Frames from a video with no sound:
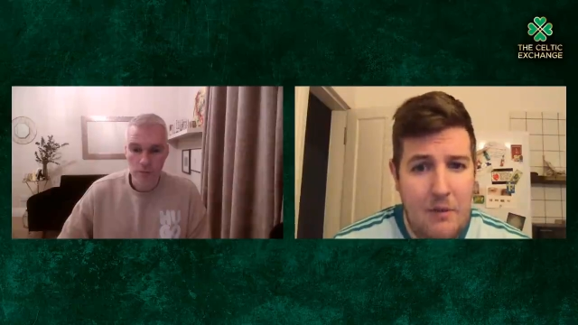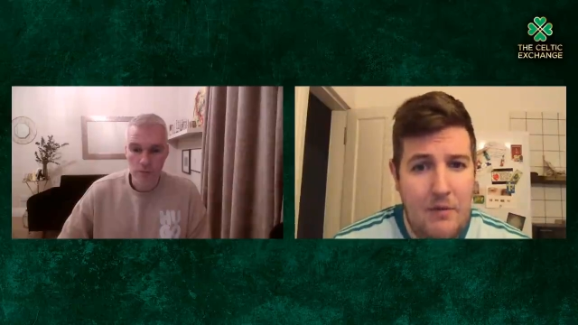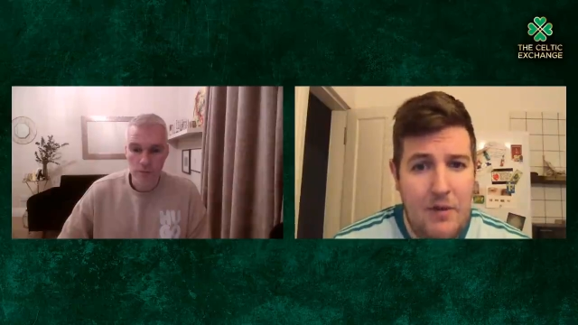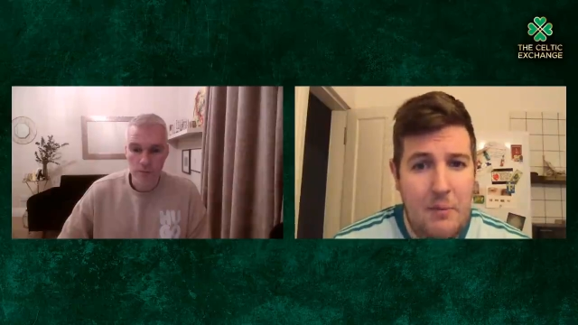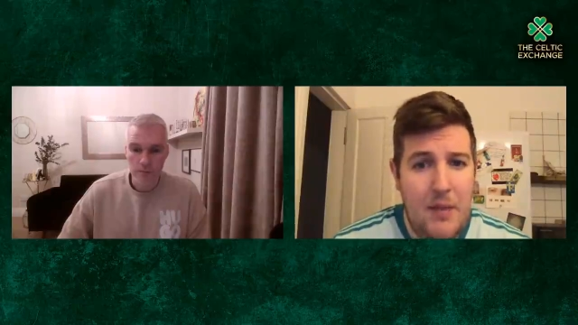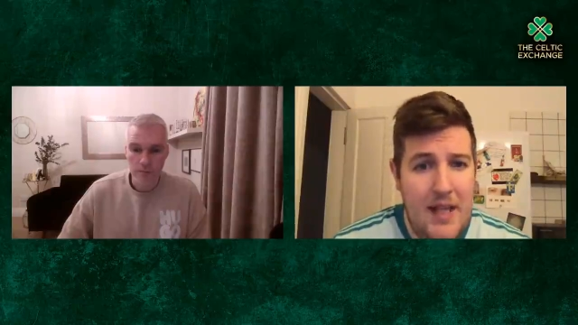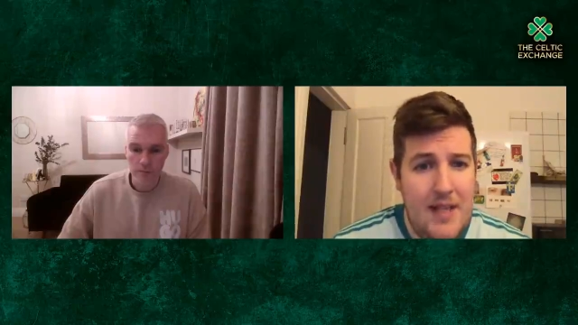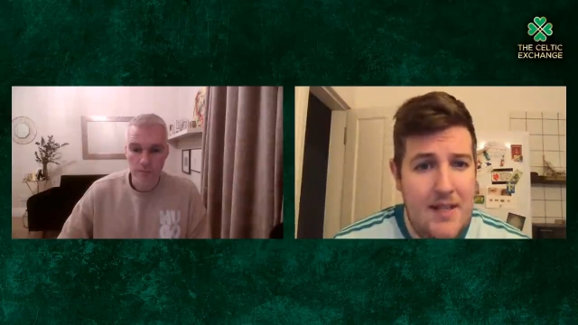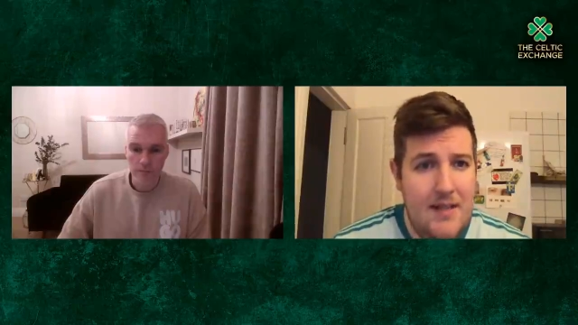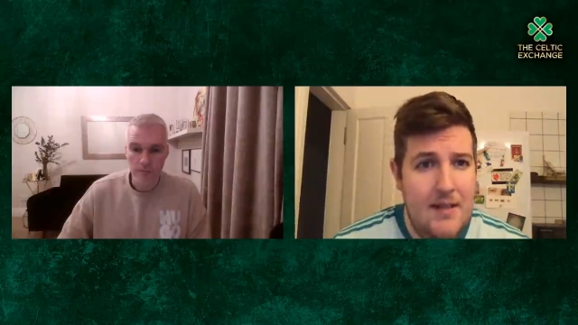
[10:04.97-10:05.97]
Speaker 1: we've
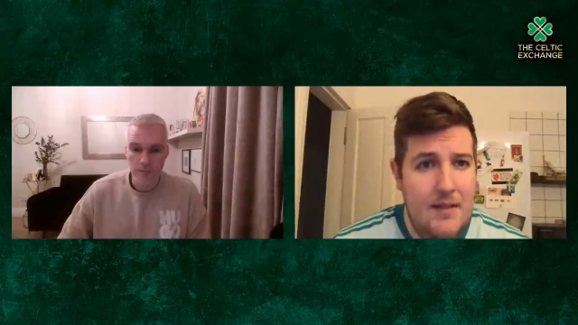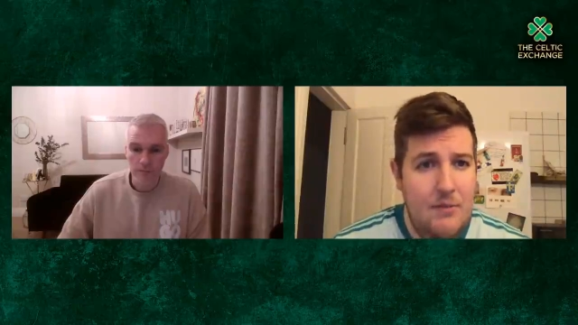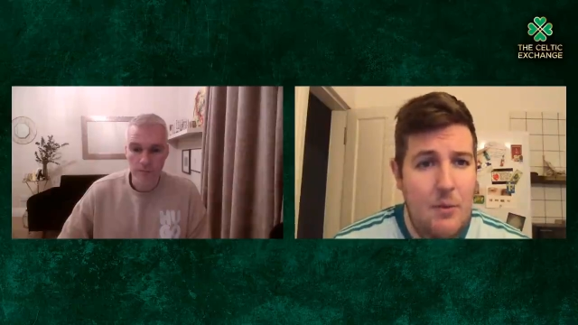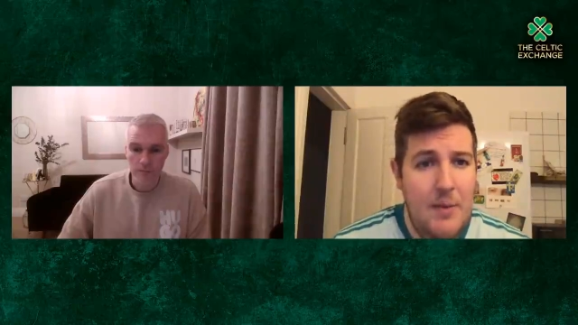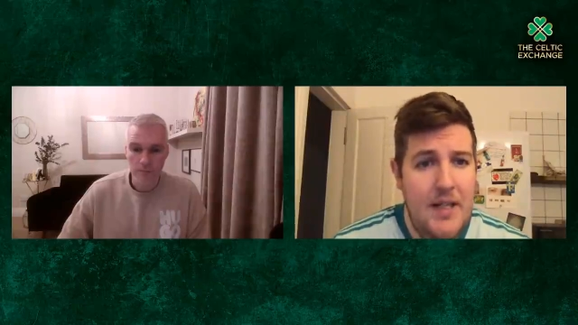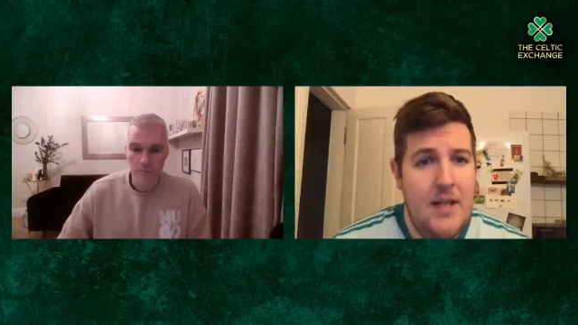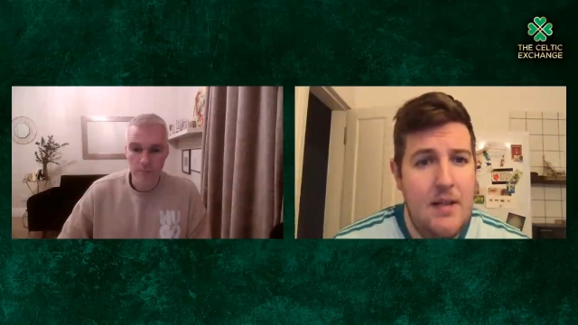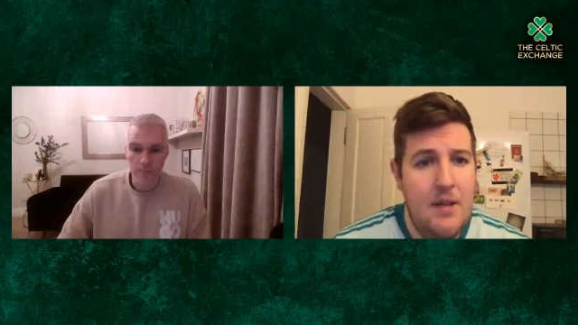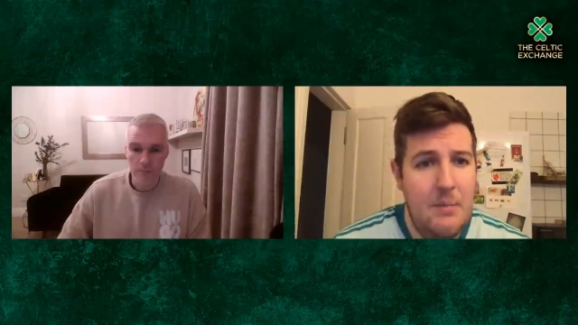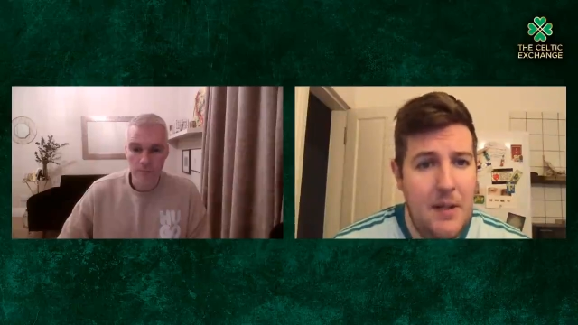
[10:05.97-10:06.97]
replaced what we needed to
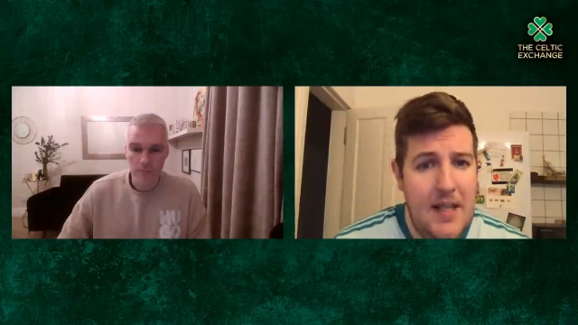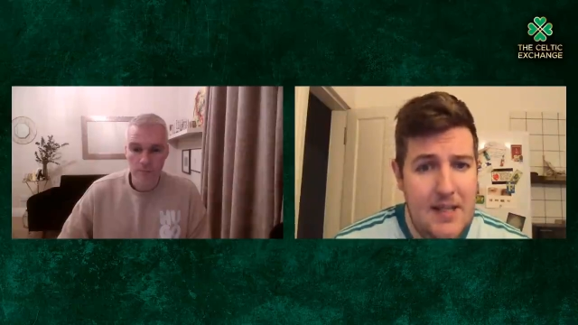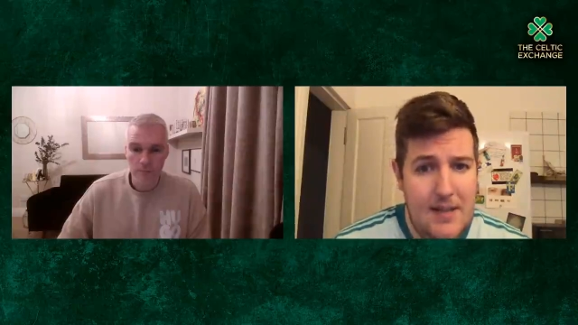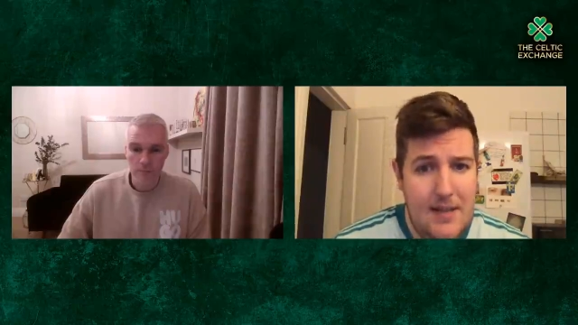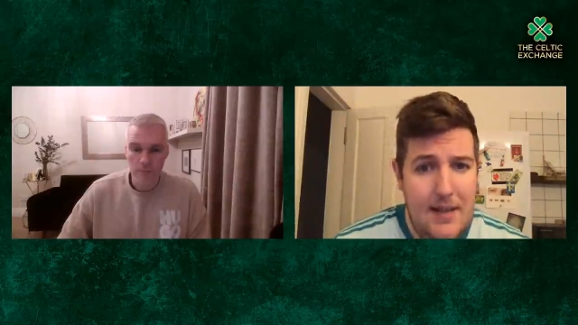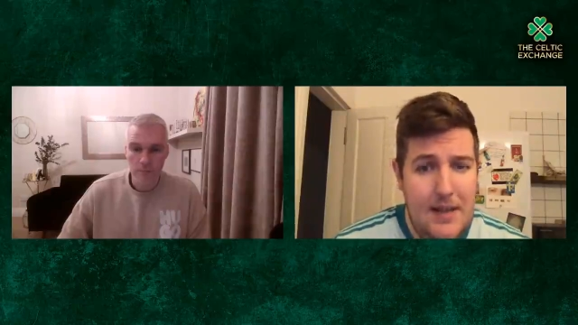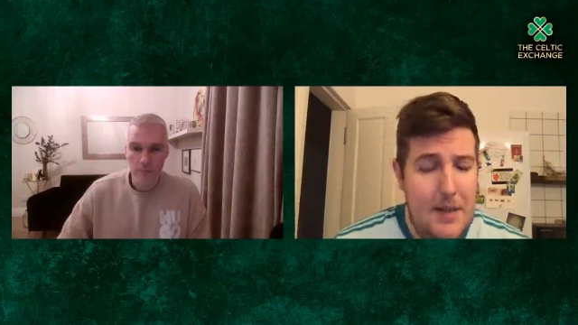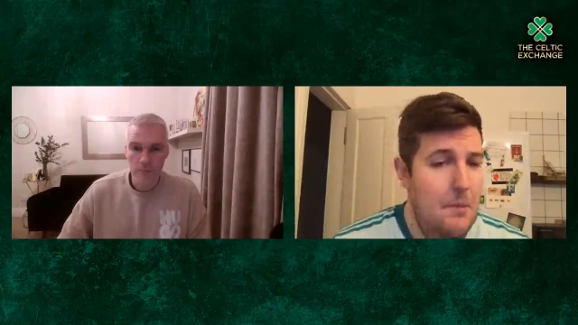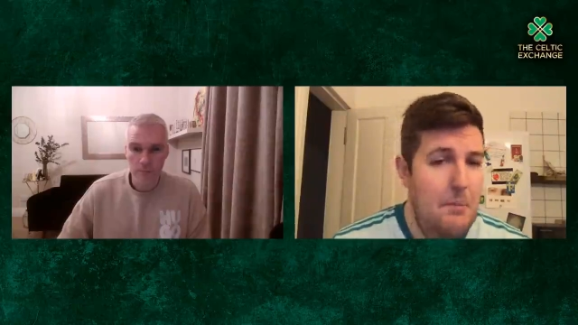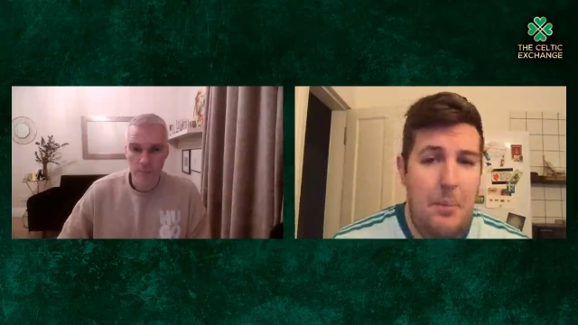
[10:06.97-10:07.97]
replace.
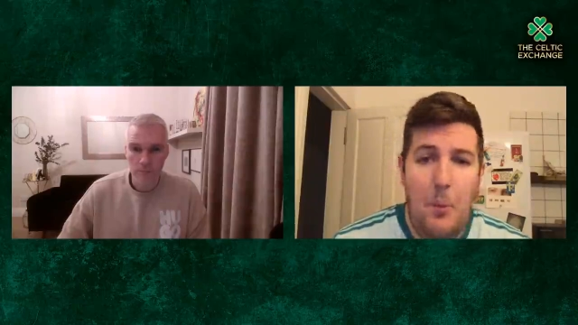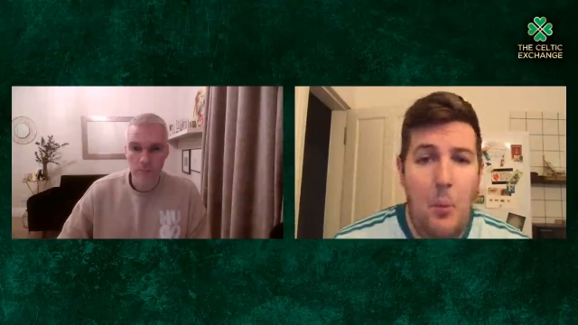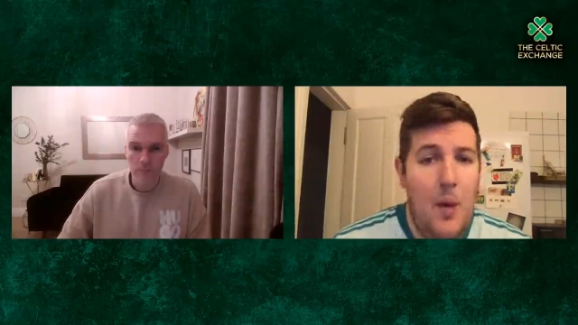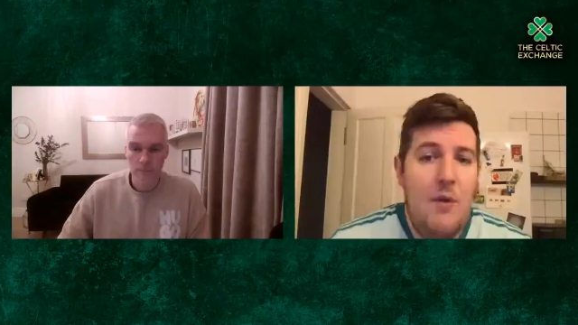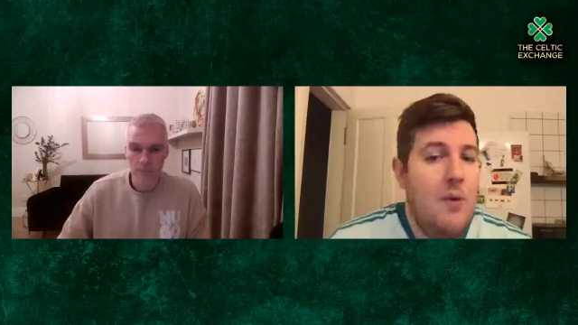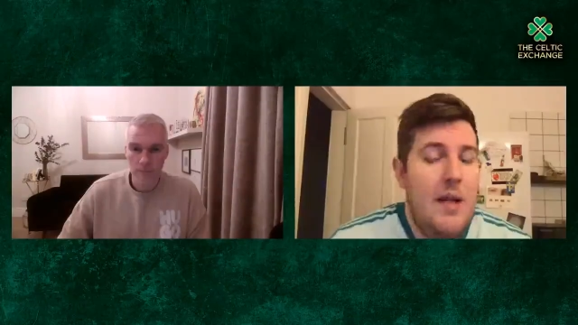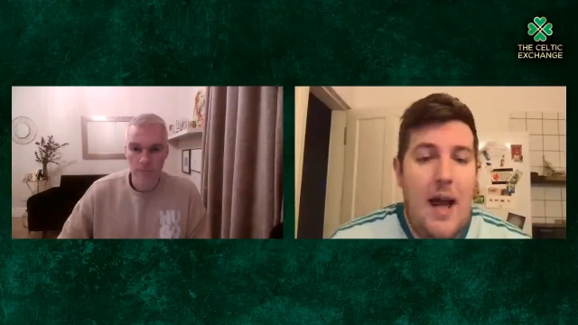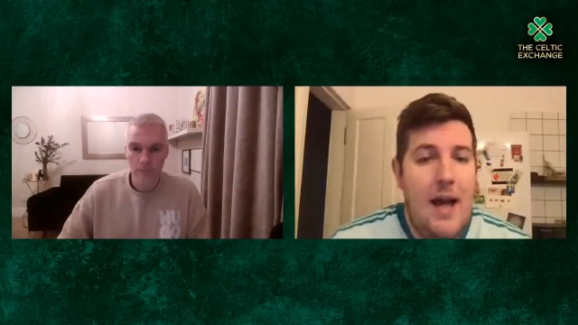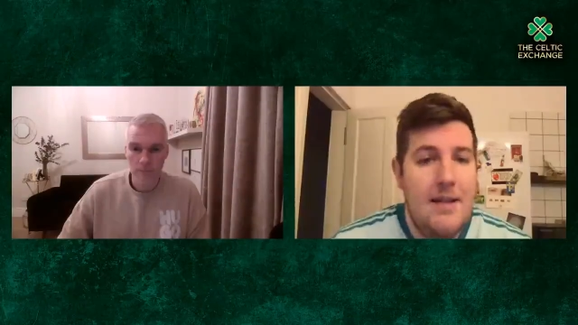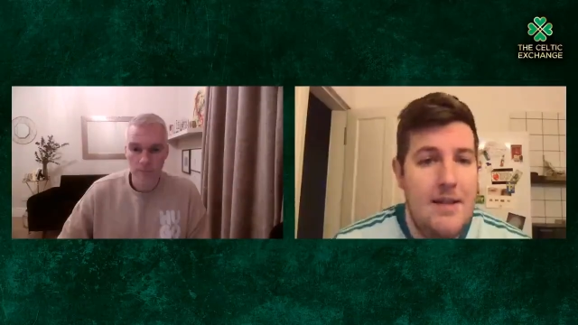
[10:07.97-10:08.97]
Where have we
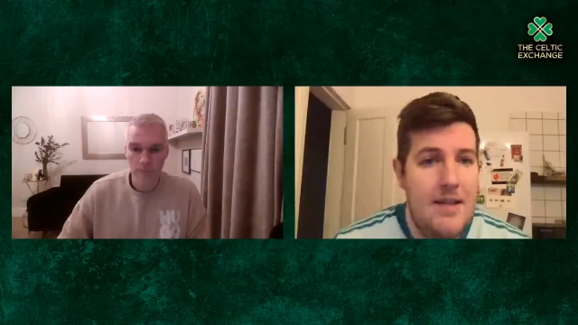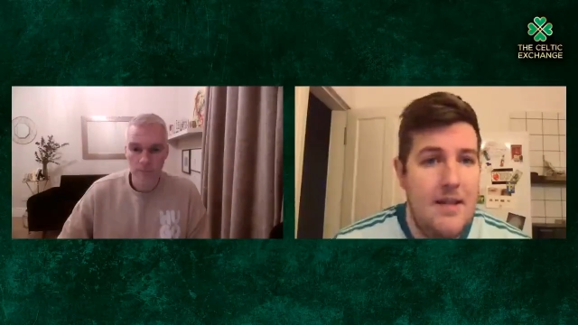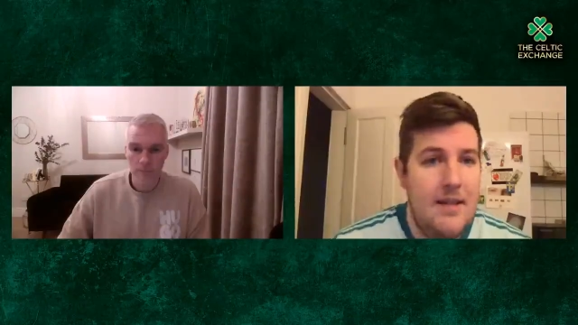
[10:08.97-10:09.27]
enhanced?